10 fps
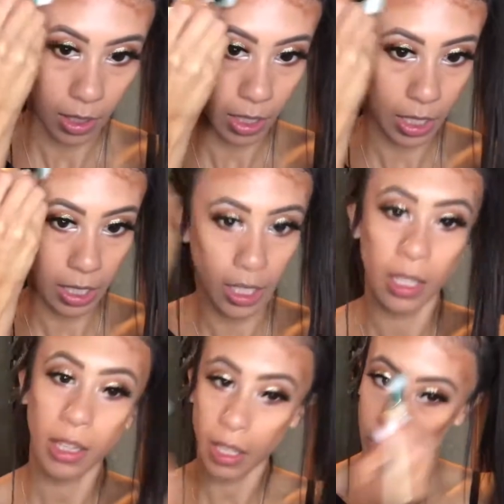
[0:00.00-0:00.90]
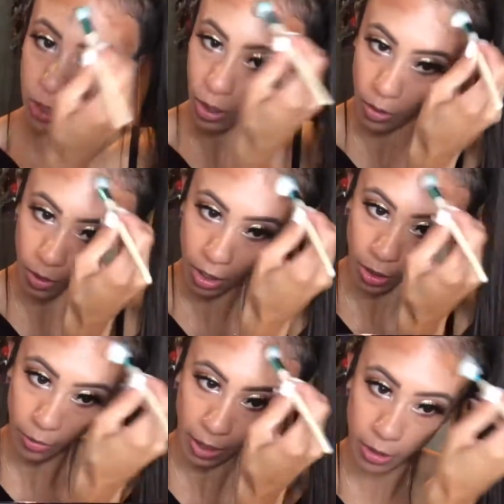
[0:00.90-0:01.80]
And I like to go all
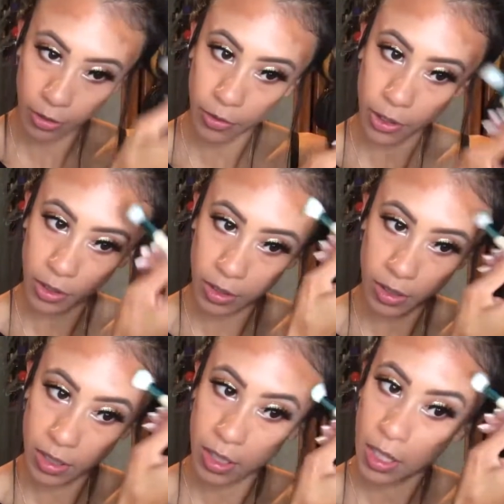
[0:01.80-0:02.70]
around first,